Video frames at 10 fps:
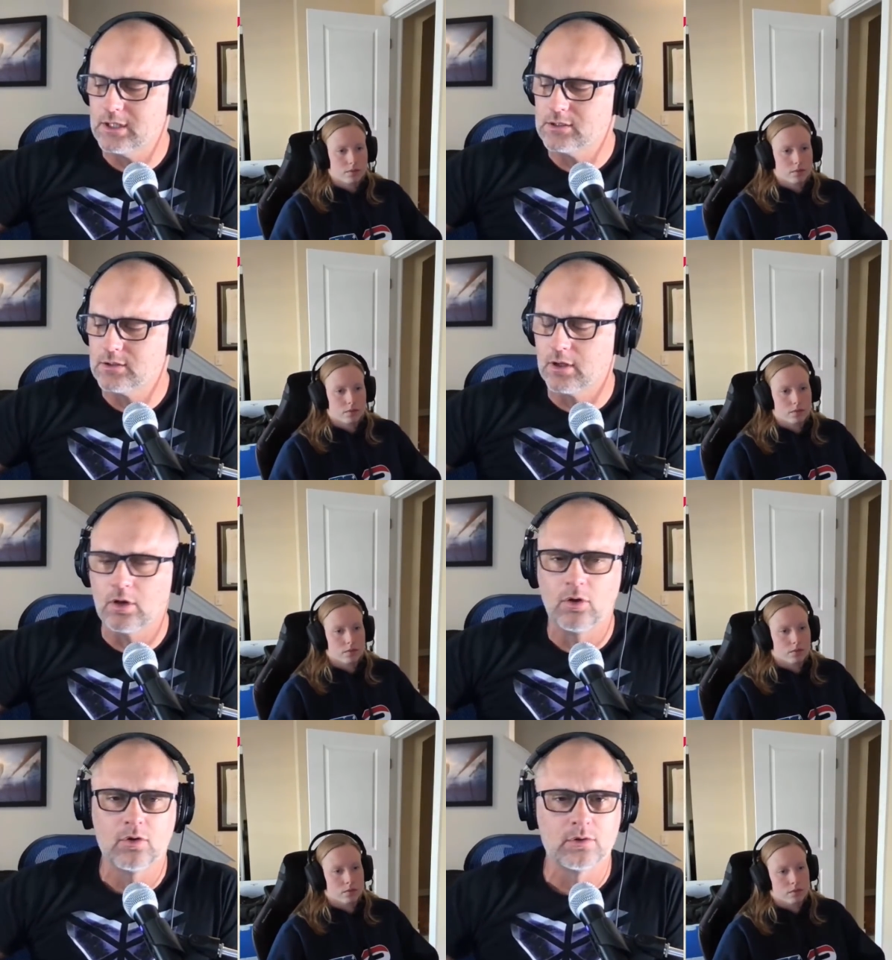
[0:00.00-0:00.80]
Speaker 1: into the
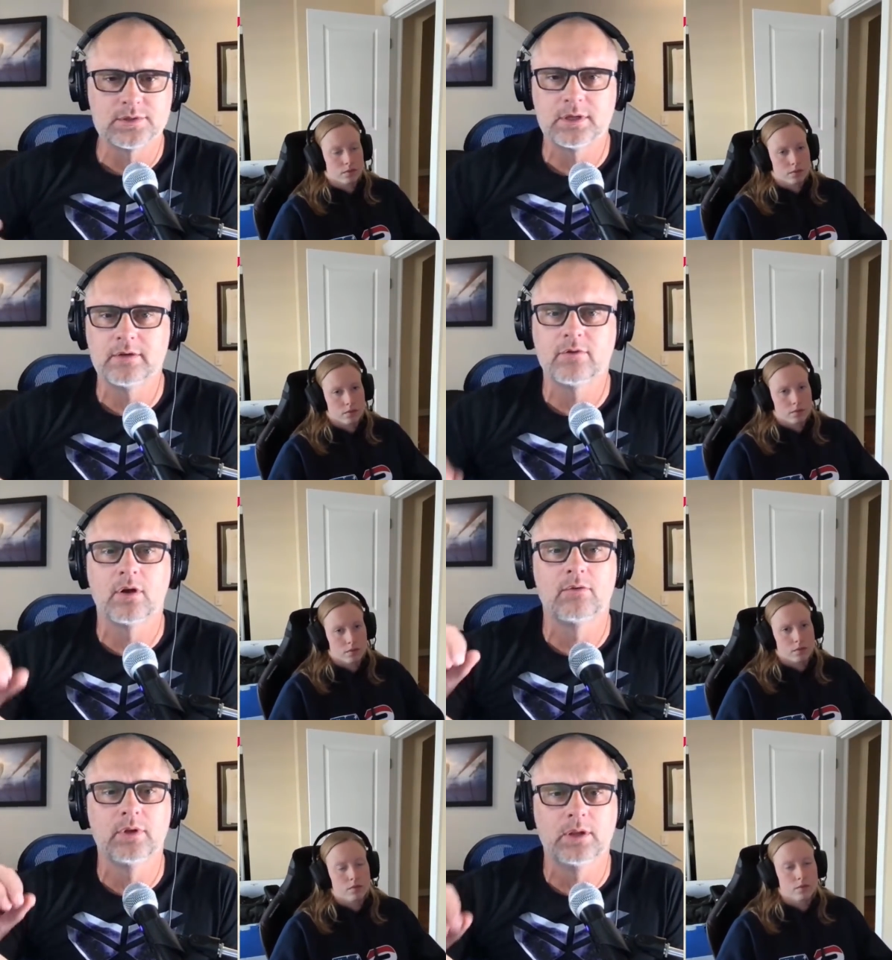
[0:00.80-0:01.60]
long course, then you've got
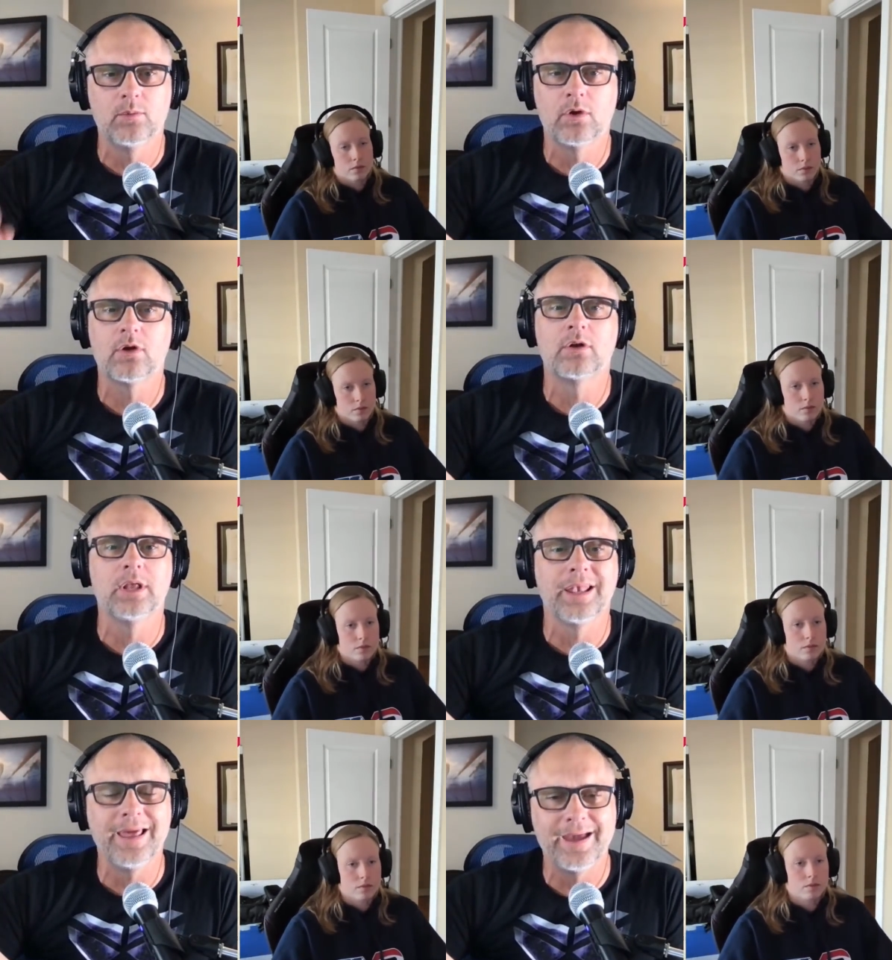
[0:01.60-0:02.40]
to really work on your
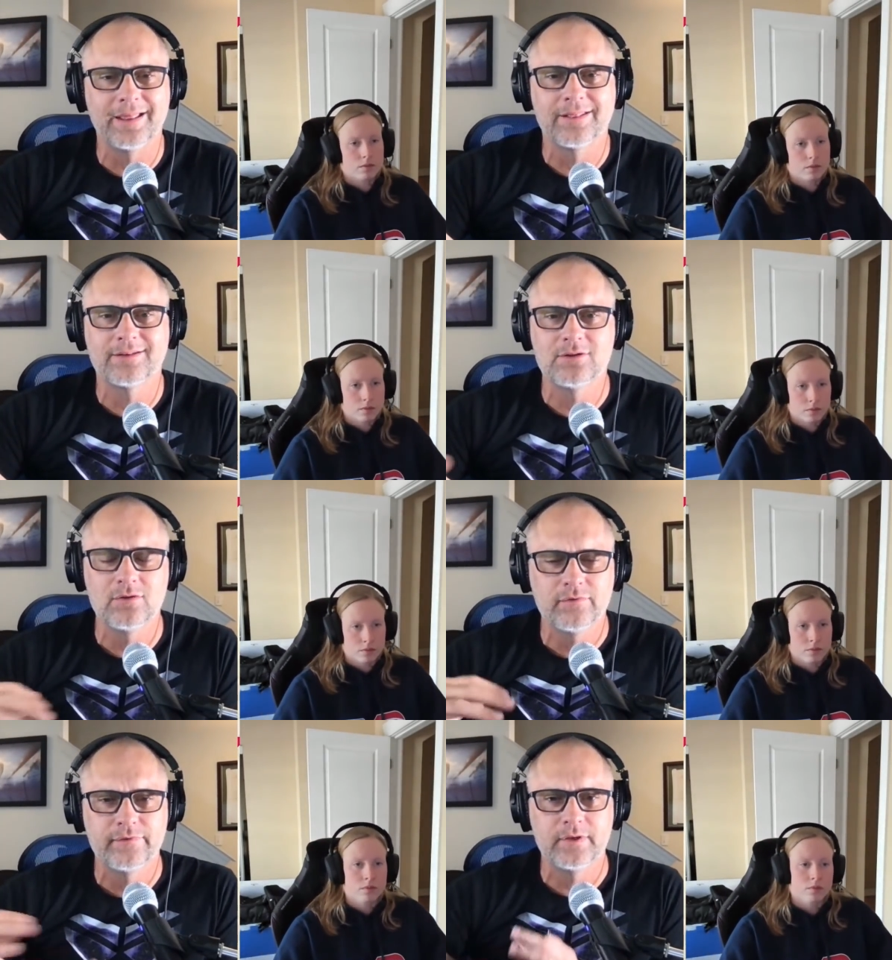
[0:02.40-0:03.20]
length. Do
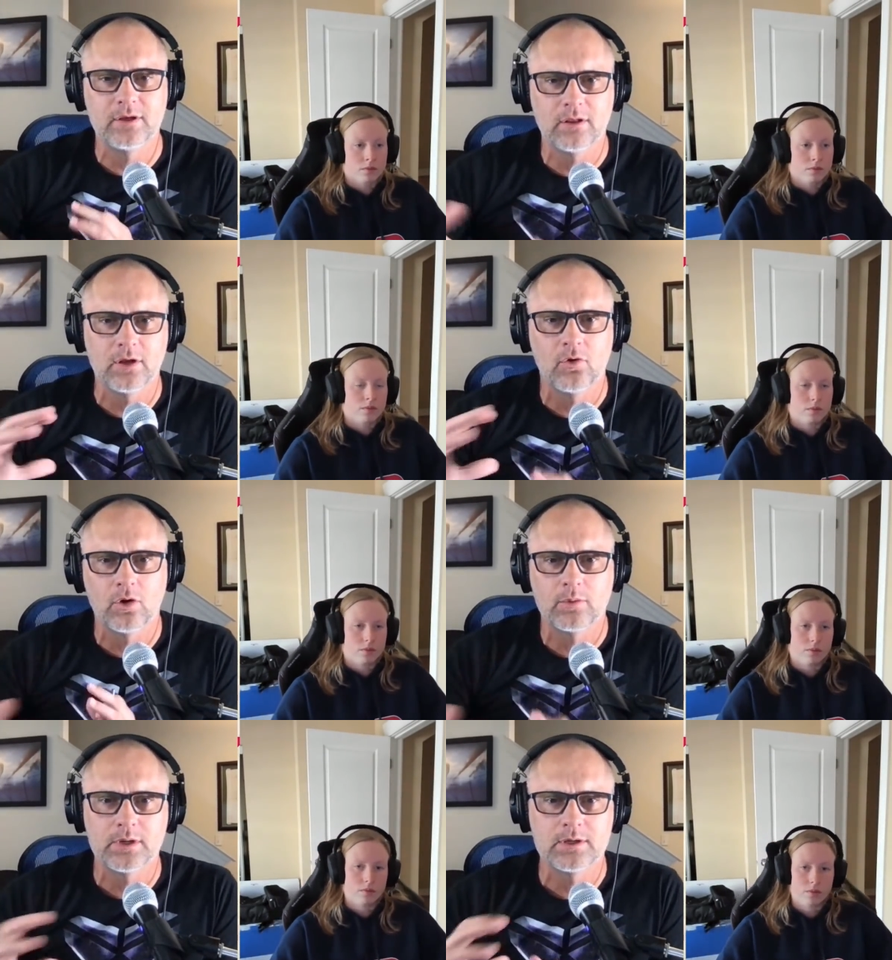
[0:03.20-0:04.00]
you feel an
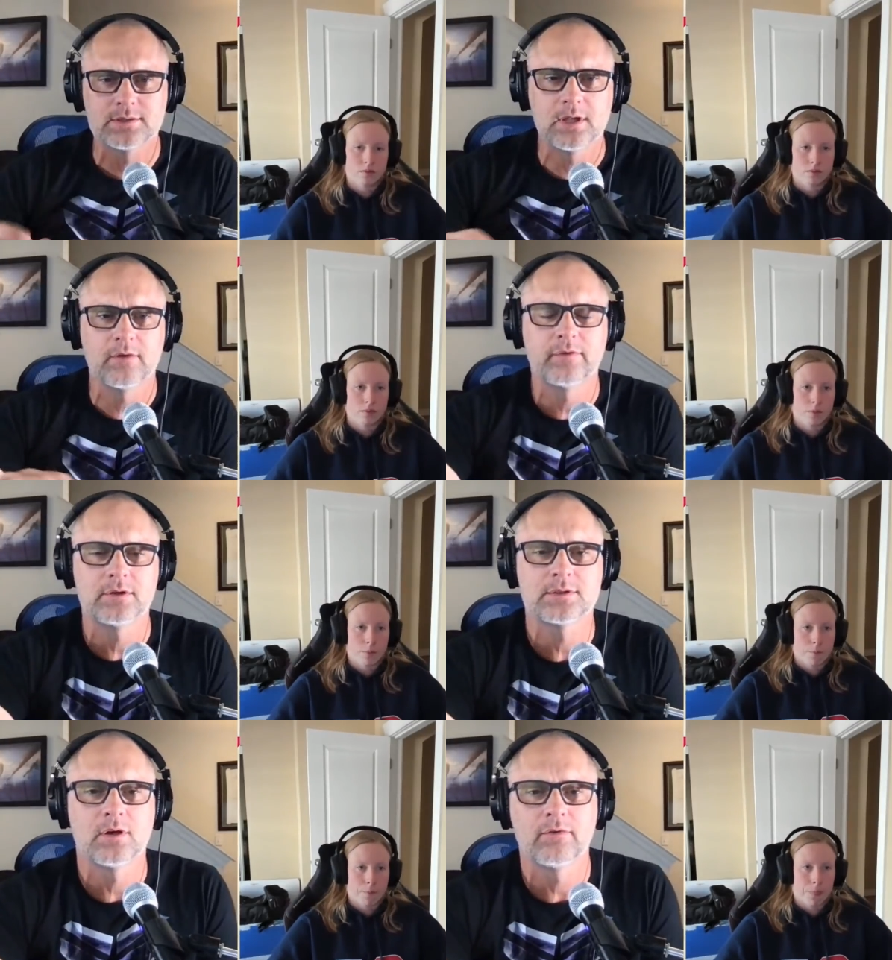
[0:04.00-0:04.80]
awkwardness there for
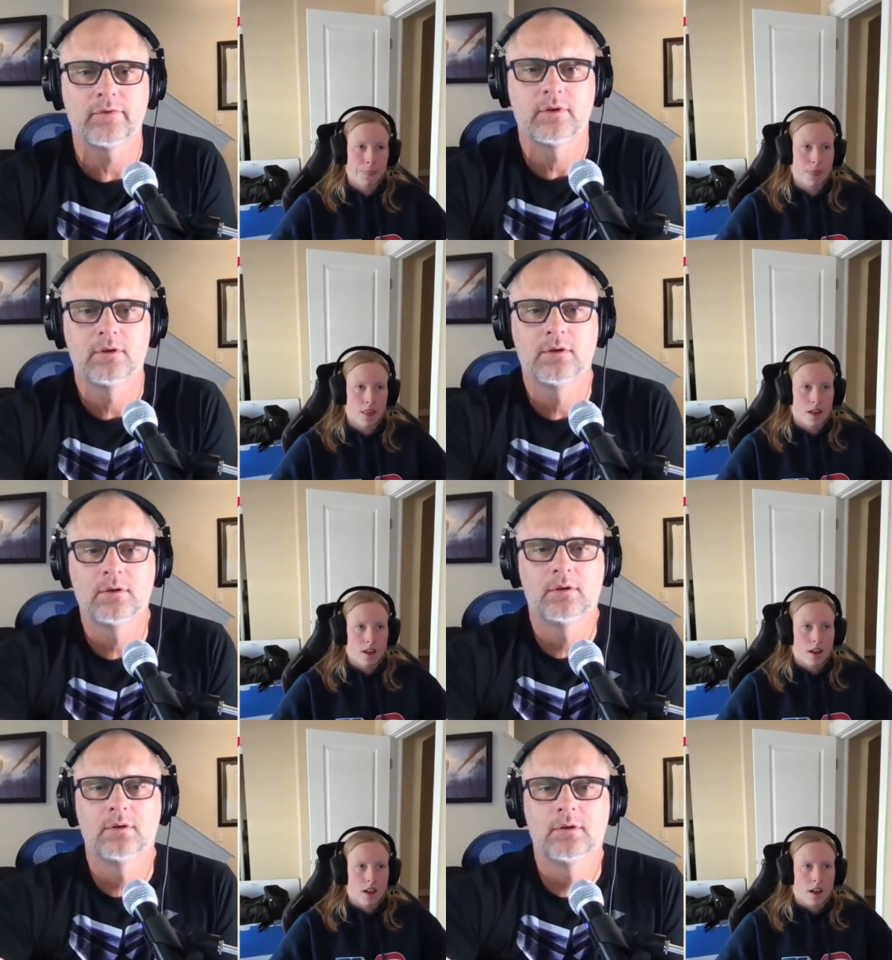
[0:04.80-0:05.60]
yourself?
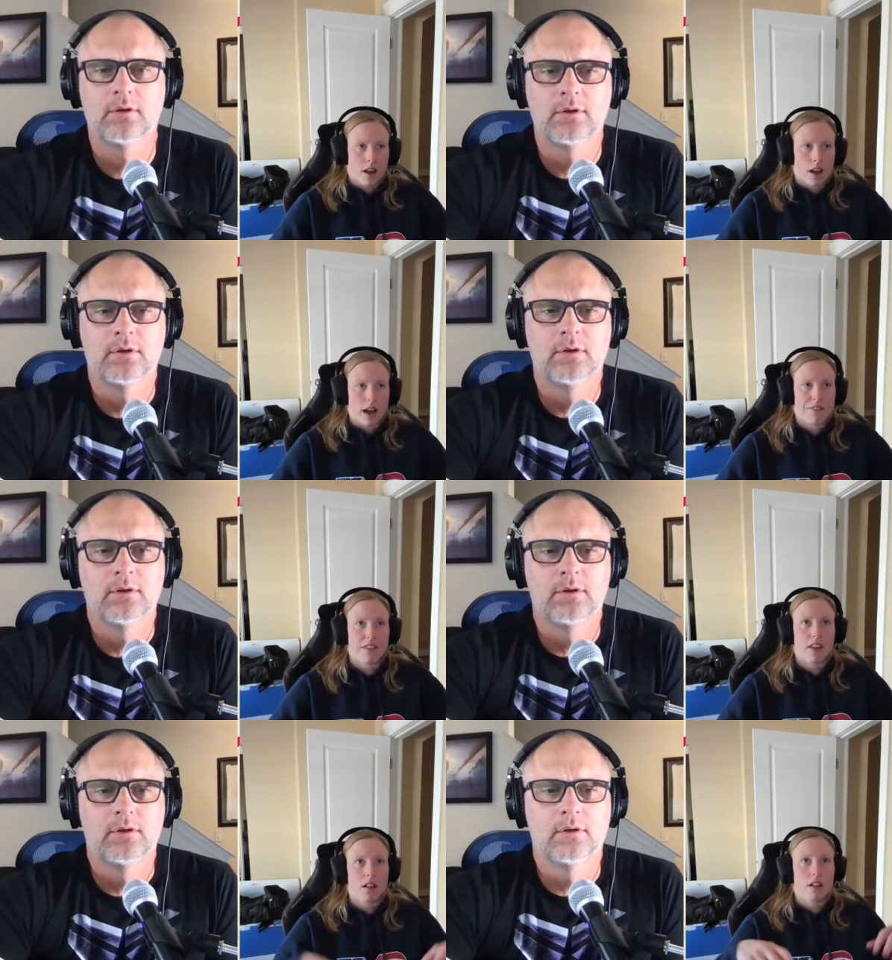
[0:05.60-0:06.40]
Speaker 2: I
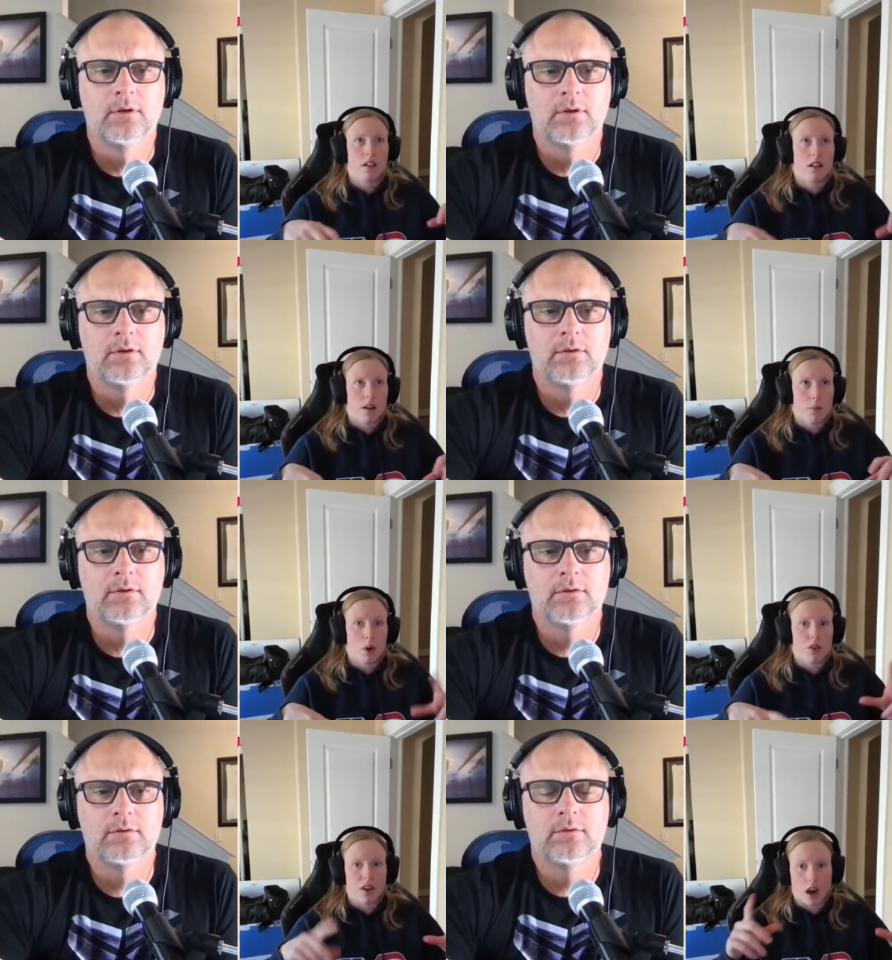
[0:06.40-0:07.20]
feel
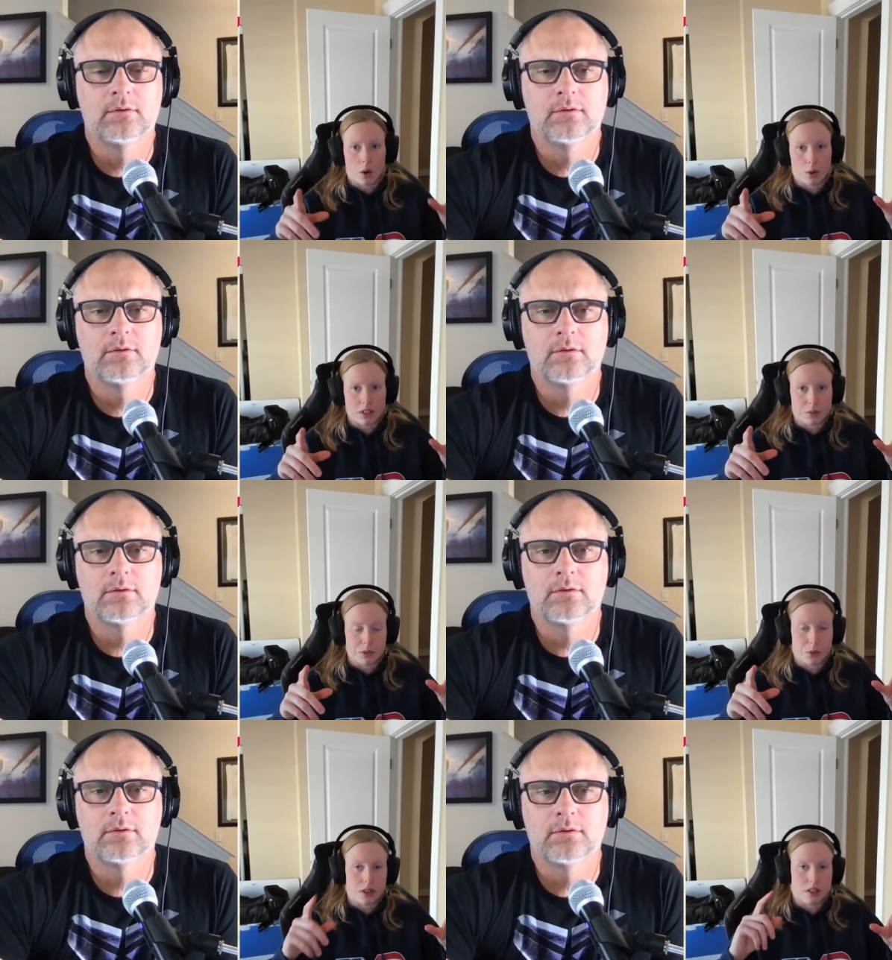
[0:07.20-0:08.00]
more of an awkwardness
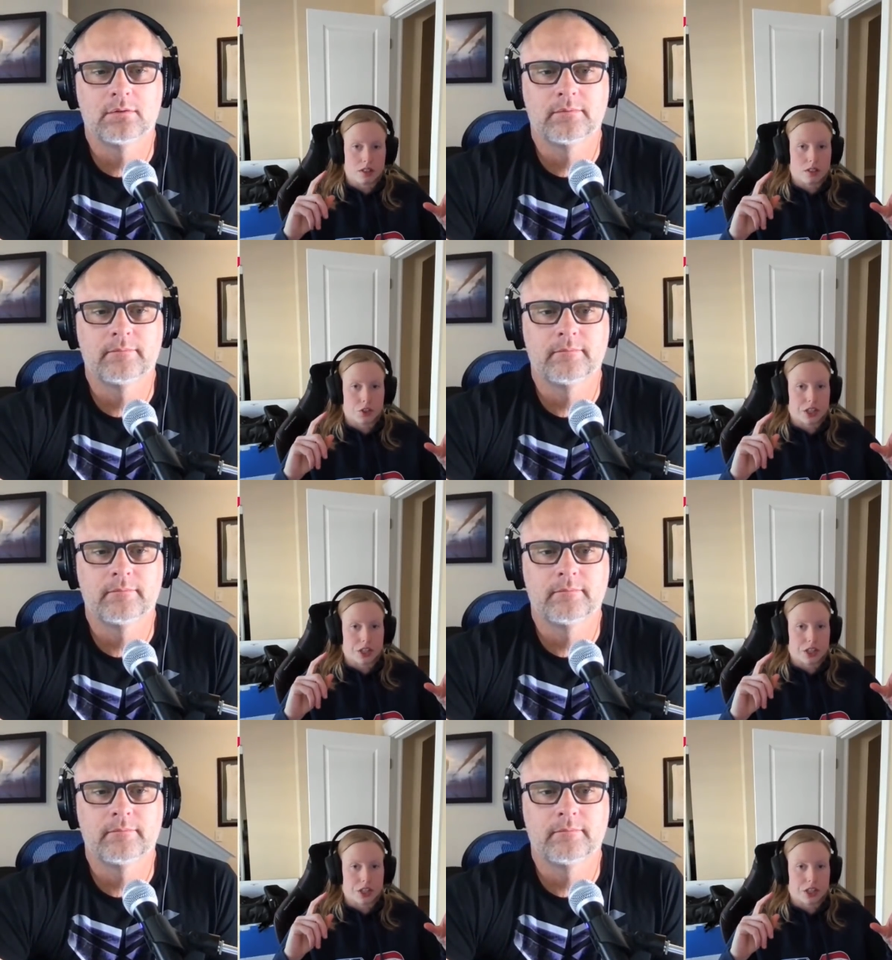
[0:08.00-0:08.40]
between this